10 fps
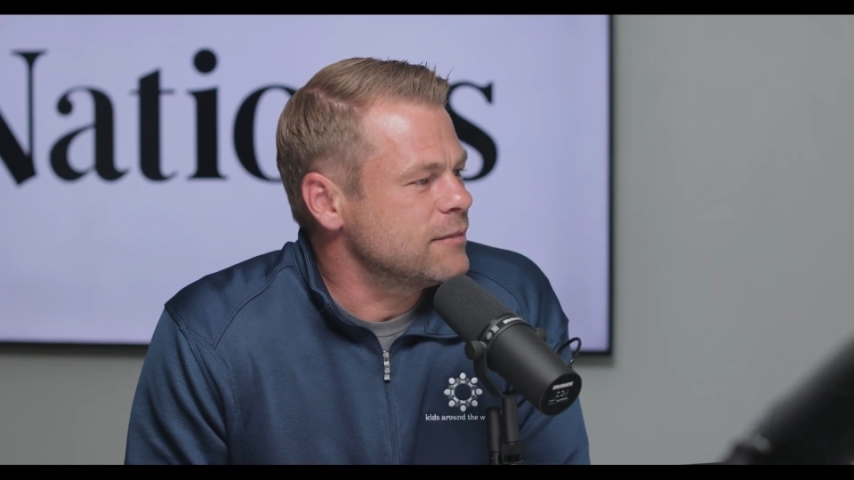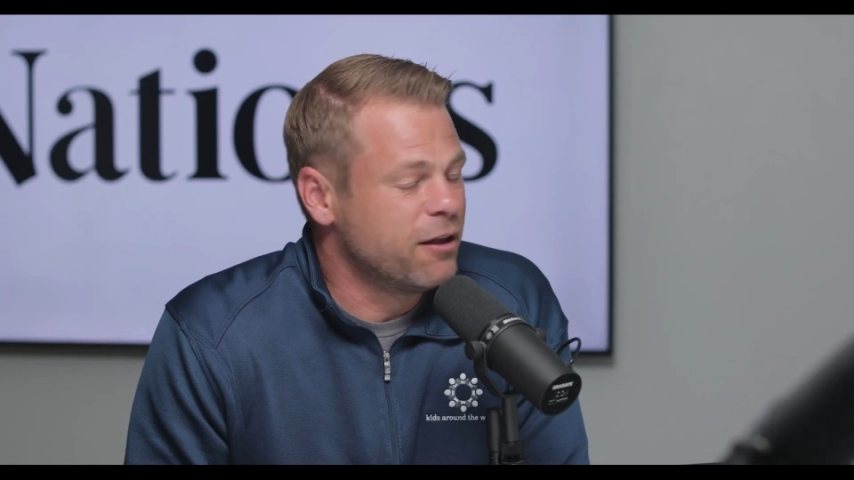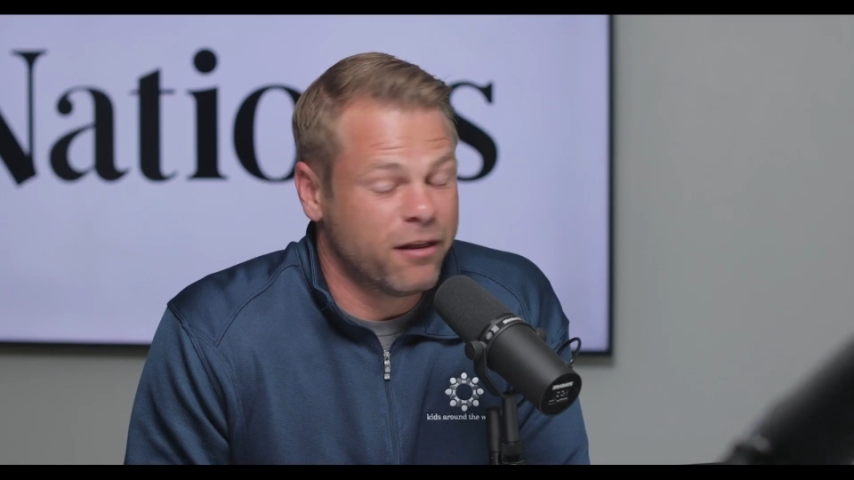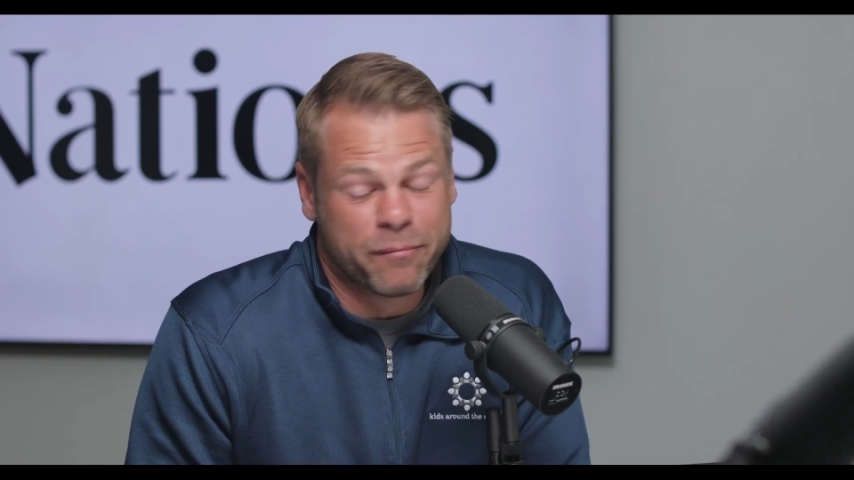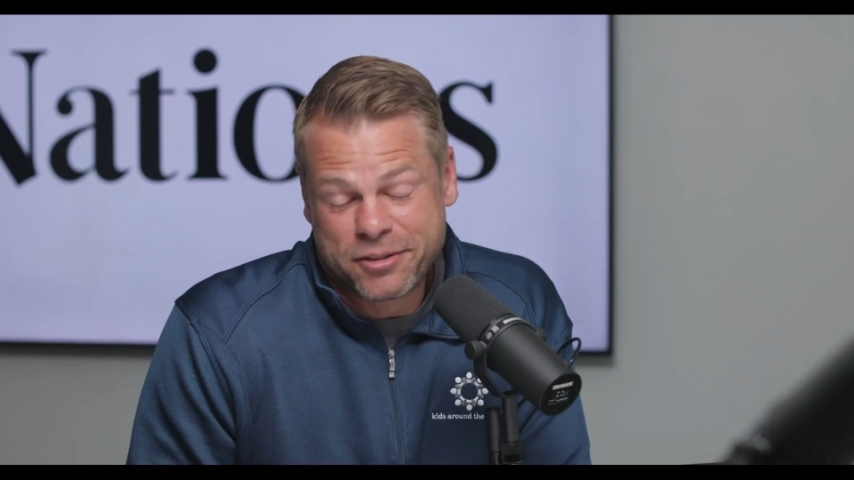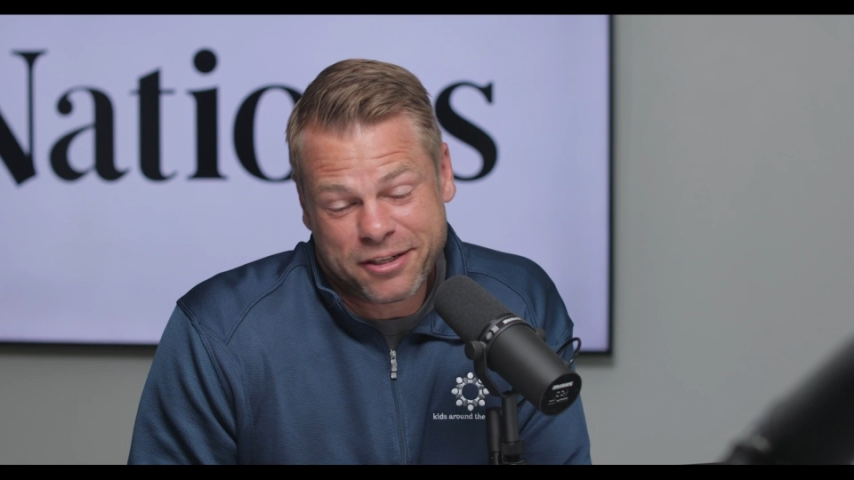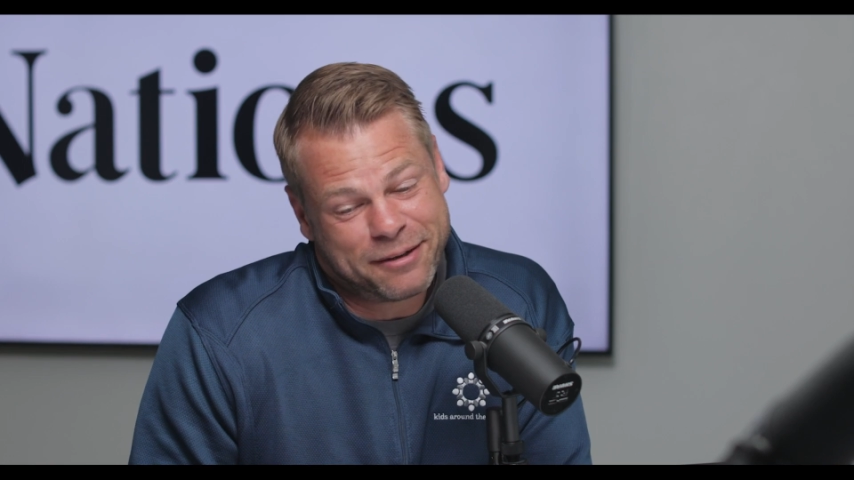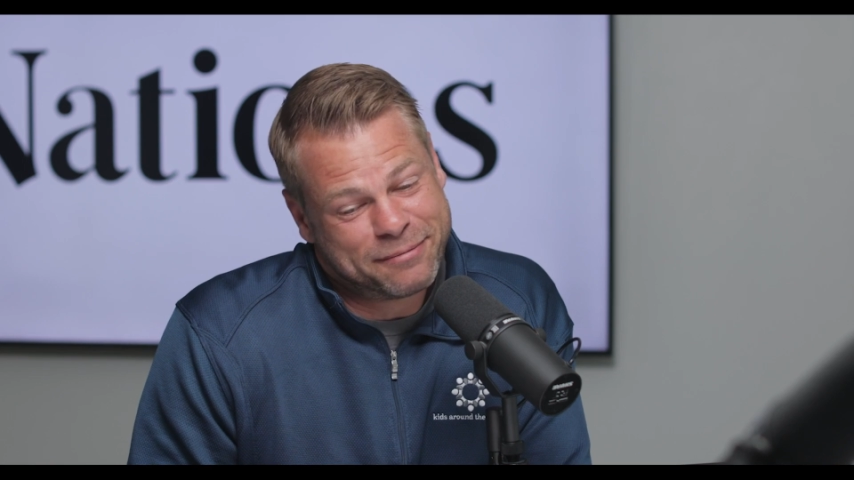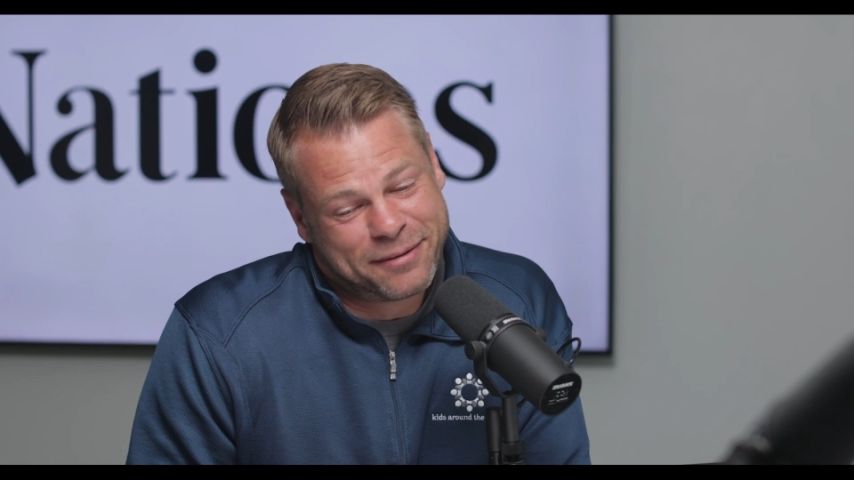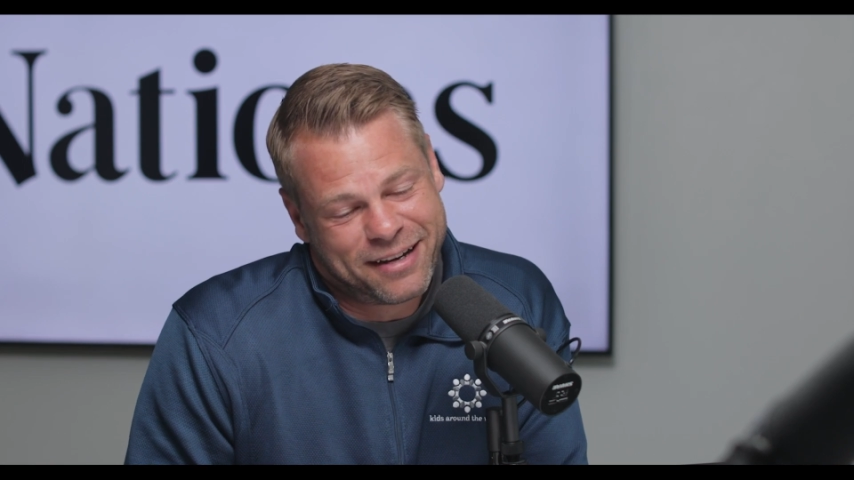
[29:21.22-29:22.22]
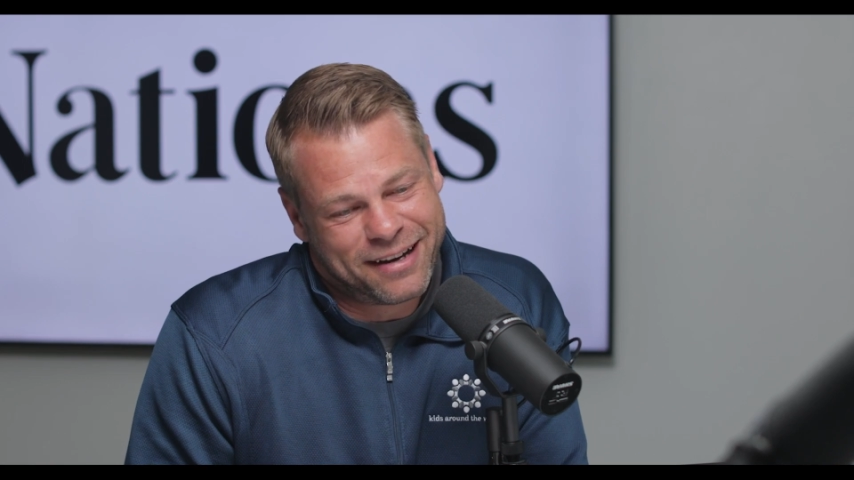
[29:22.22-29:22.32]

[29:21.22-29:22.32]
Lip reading: I love my job.